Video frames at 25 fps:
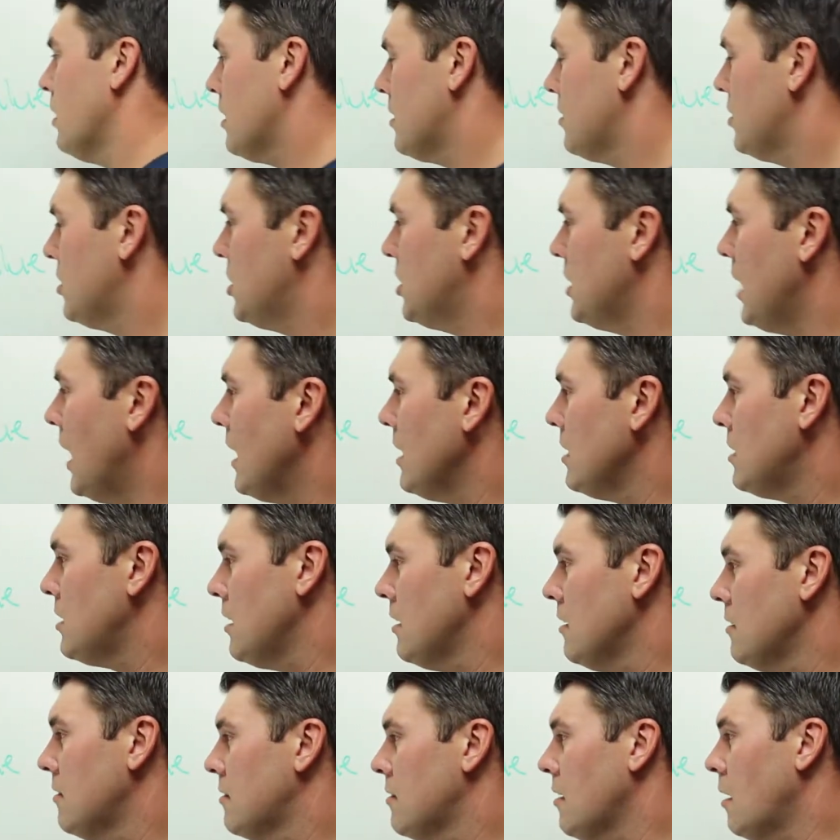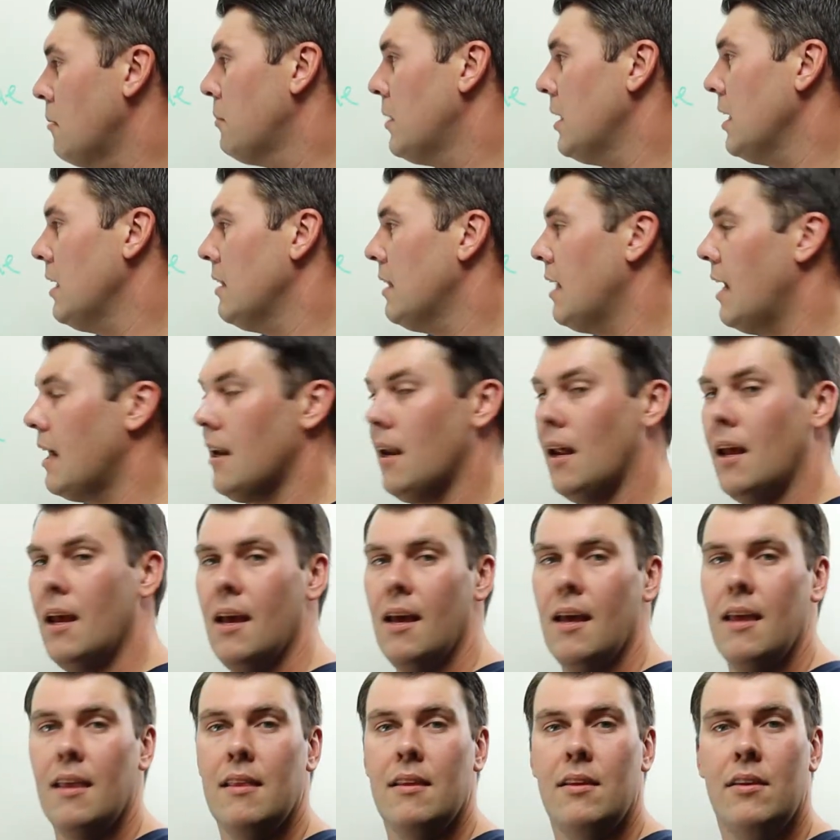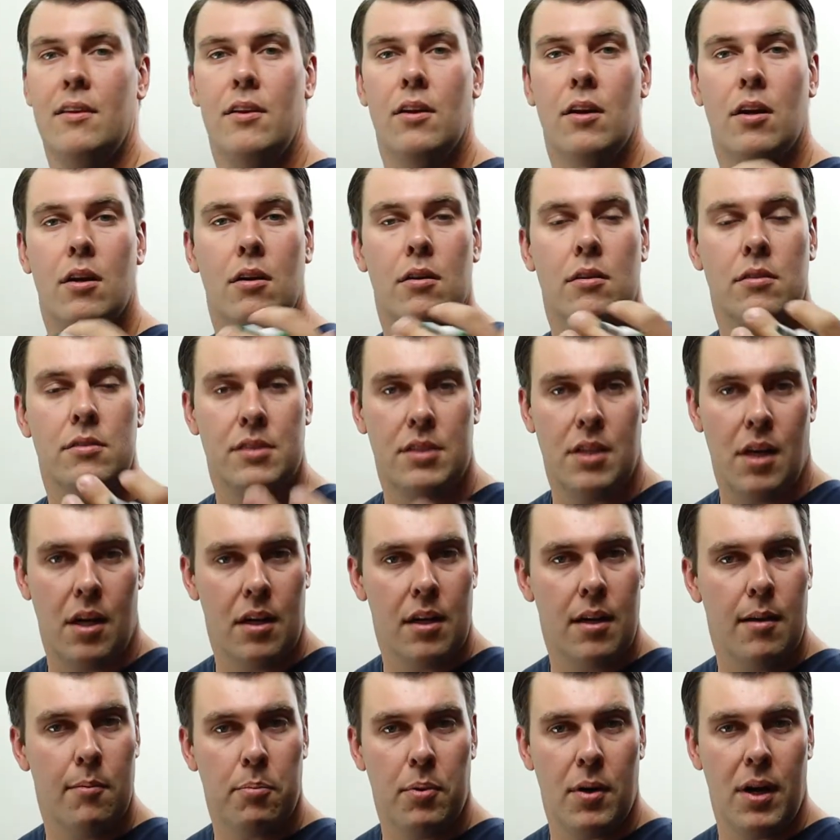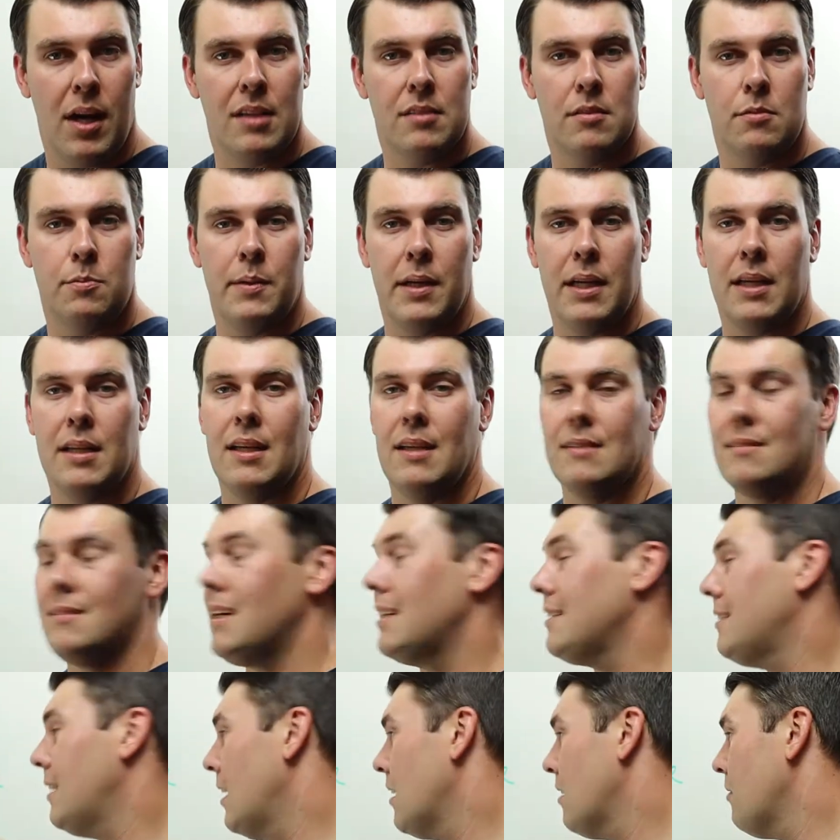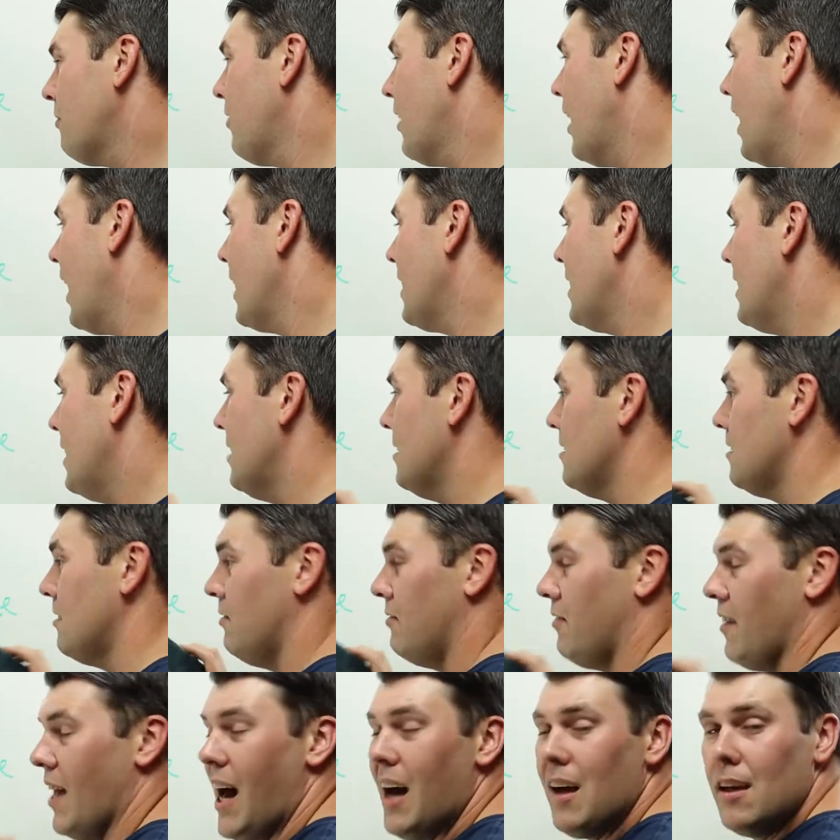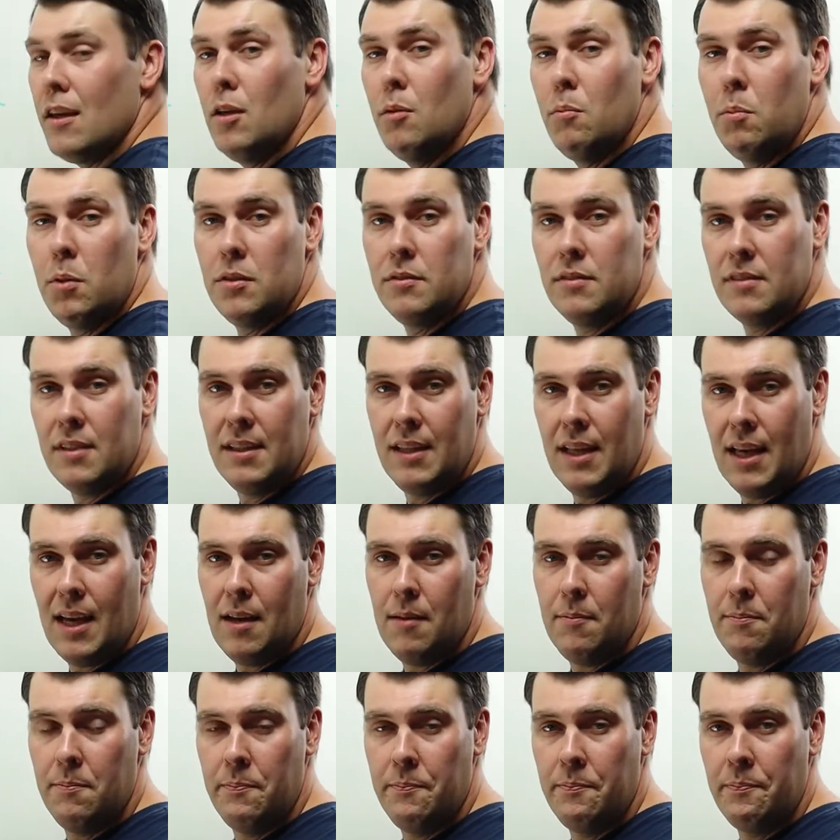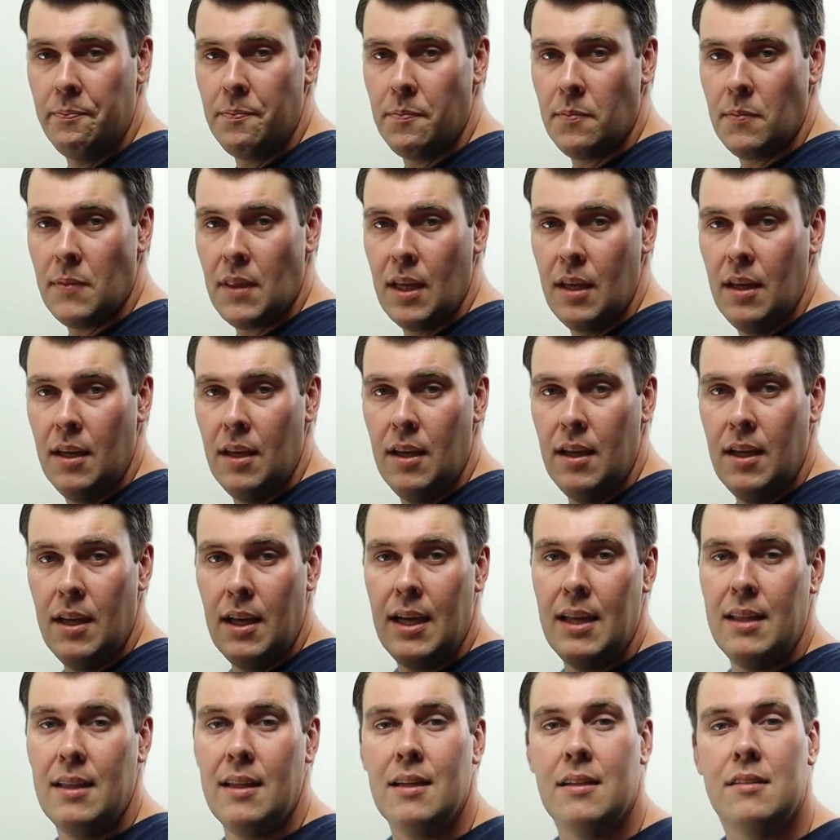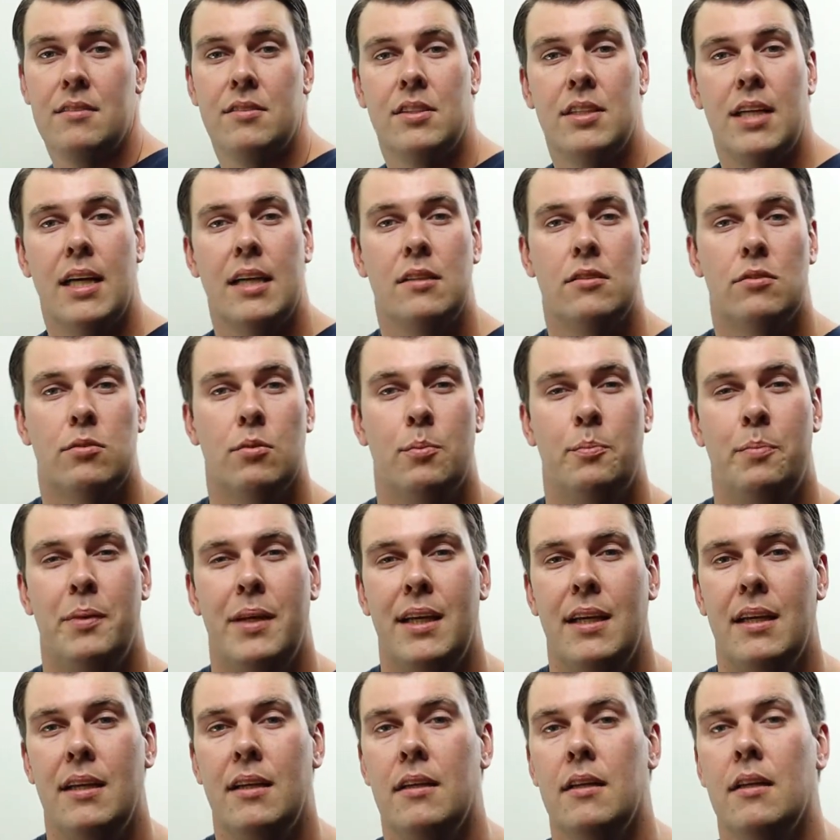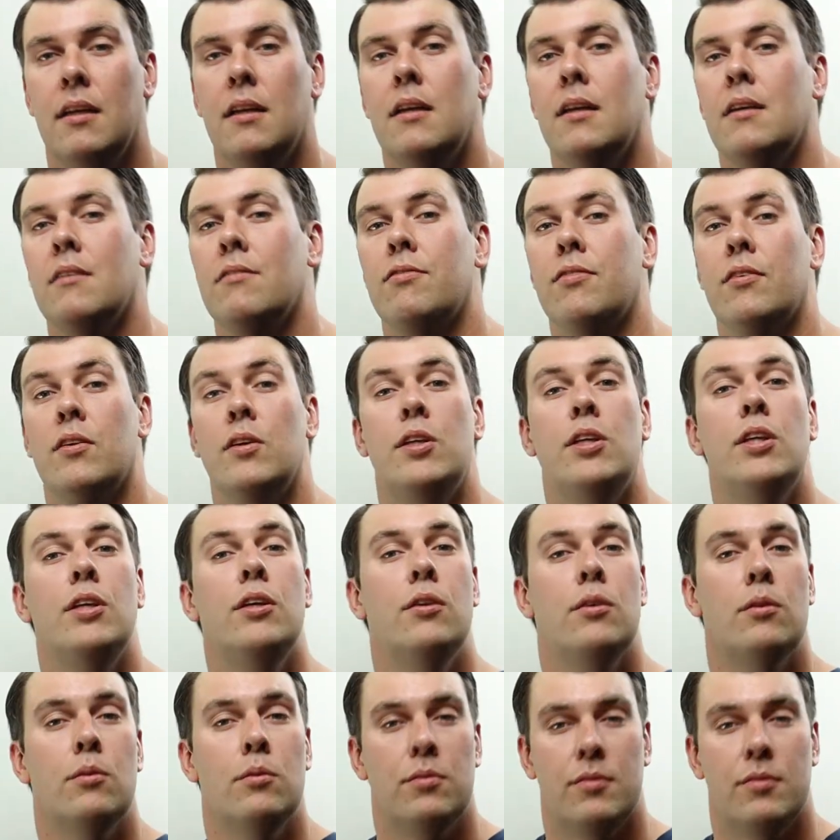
exchanging something that your target prospect has identified is valuable to them, and the exchange would be for you